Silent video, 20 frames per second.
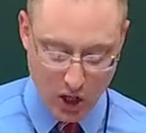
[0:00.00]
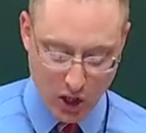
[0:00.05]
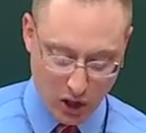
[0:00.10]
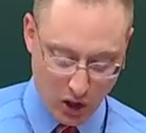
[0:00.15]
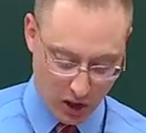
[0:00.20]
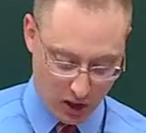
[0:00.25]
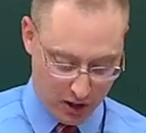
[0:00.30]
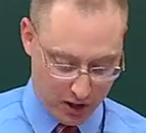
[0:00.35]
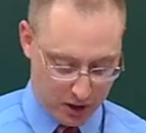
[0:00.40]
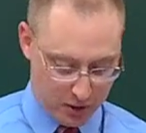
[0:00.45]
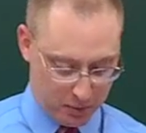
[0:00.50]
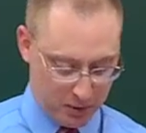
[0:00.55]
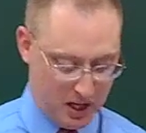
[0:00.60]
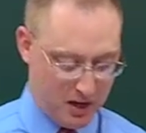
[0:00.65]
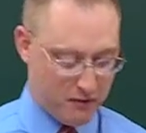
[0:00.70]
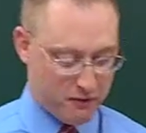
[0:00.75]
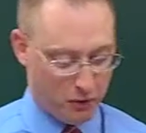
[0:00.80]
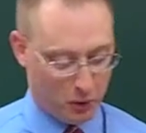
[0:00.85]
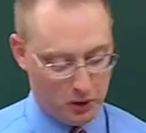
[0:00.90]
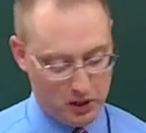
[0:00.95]
Good.
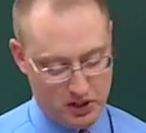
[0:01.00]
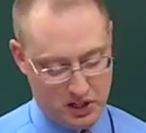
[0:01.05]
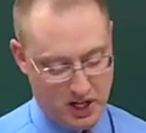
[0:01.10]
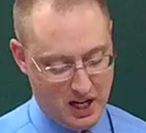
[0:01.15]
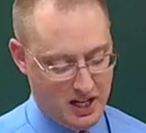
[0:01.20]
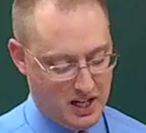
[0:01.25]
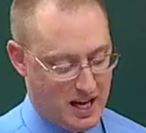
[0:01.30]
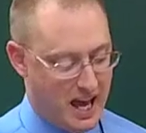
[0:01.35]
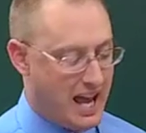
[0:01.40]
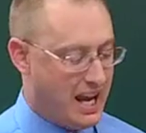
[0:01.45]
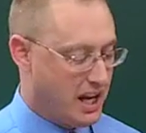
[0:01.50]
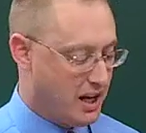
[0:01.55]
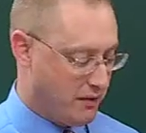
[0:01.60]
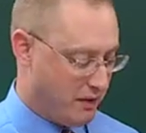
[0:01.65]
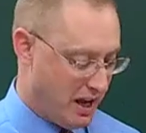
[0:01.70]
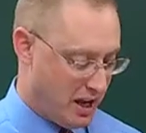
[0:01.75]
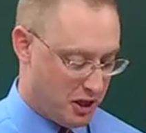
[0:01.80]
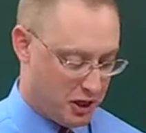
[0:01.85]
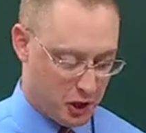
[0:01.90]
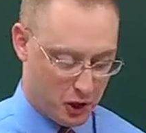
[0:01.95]
314, negative
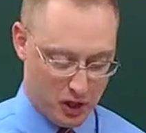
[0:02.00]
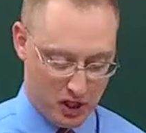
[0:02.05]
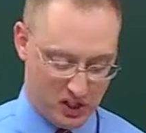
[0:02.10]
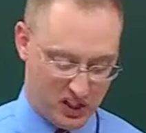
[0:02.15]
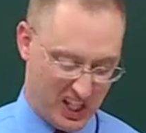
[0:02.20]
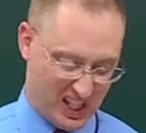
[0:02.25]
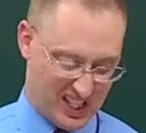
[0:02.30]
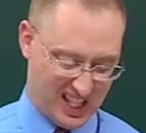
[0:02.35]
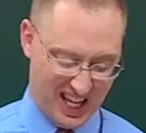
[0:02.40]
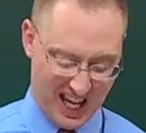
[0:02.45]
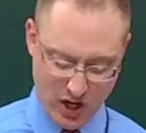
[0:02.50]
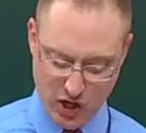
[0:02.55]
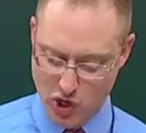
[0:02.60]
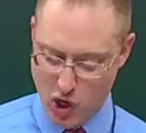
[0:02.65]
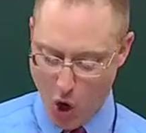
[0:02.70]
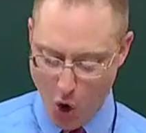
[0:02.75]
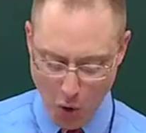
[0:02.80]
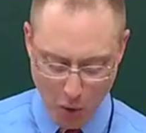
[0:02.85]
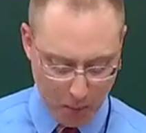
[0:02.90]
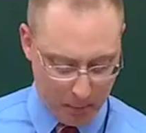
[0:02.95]
836. Again,
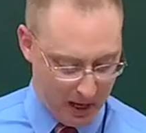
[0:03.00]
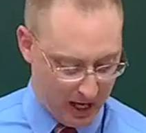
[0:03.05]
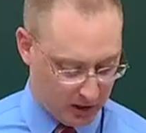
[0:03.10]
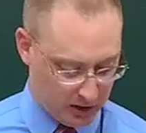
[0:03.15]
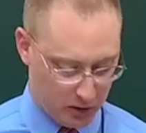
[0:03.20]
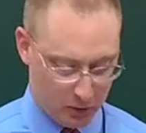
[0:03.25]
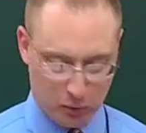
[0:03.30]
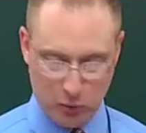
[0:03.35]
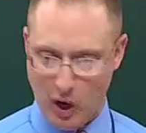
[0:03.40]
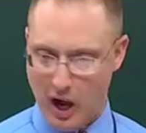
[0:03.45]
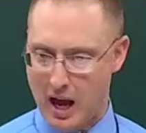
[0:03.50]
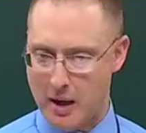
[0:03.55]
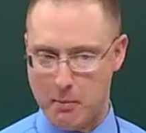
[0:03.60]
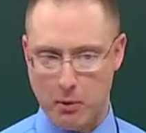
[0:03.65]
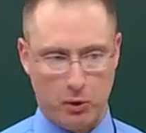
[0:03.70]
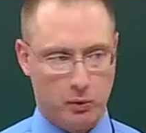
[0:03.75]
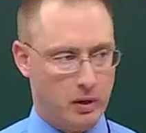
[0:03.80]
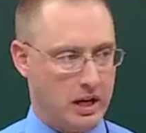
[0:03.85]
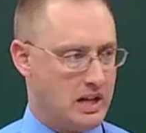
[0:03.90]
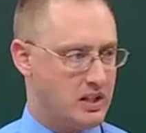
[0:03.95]
no apparent rhyme
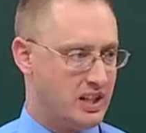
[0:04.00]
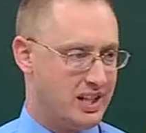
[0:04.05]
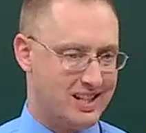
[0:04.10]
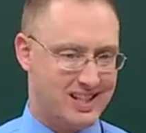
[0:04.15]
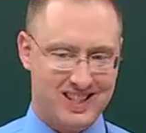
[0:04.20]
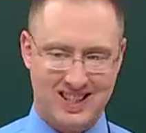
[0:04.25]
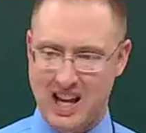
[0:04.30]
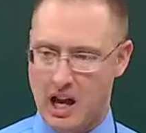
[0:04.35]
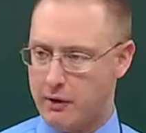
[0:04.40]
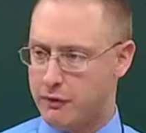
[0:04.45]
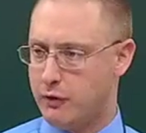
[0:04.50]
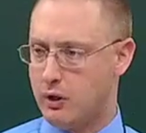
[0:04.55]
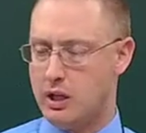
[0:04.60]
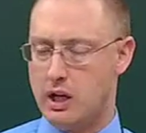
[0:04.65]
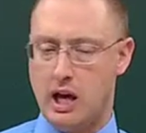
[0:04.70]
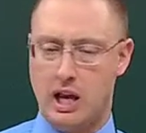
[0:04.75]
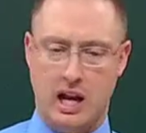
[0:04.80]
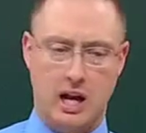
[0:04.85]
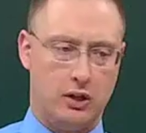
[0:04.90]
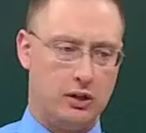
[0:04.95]
or reason. It's definitely
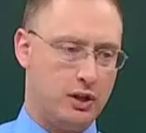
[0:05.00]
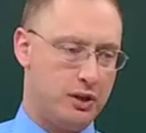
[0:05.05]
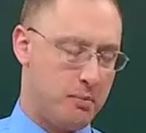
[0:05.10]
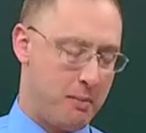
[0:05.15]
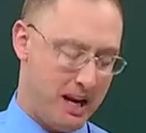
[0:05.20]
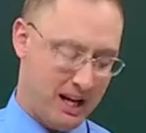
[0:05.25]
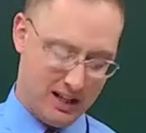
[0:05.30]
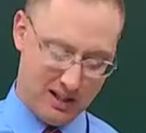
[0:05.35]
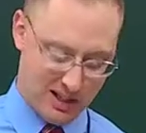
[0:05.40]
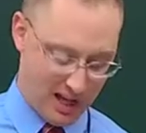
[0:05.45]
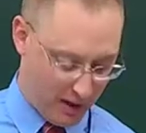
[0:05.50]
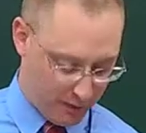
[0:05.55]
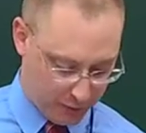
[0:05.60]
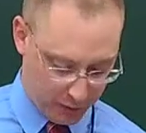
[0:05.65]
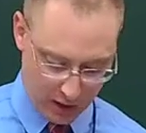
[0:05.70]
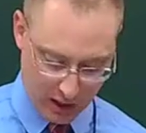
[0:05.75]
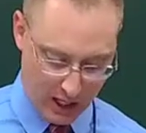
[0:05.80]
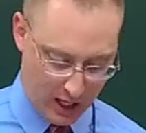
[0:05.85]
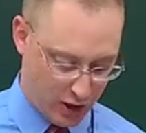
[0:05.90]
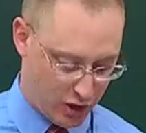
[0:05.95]
not arithmetic,
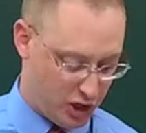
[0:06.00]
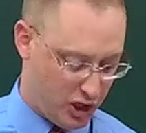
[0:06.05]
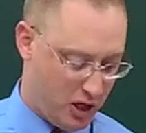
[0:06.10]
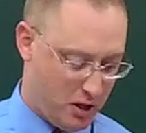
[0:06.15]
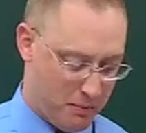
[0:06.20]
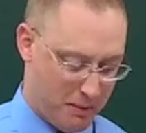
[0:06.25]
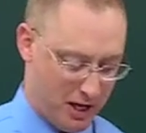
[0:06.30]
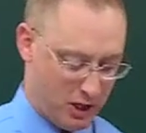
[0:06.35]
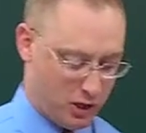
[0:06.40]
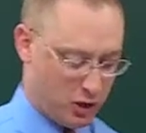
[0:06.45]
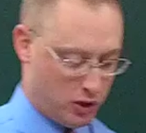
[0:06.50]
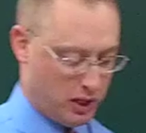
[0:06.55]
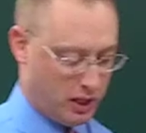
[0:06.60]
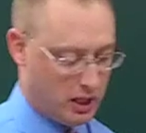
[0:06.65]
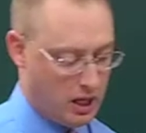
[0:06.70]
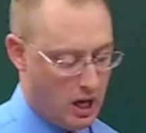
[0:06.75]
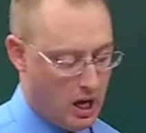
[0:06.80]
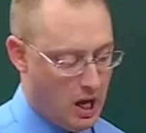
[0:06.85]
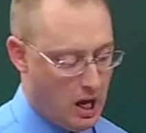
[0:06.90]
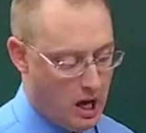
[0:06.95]
definitely not geometric.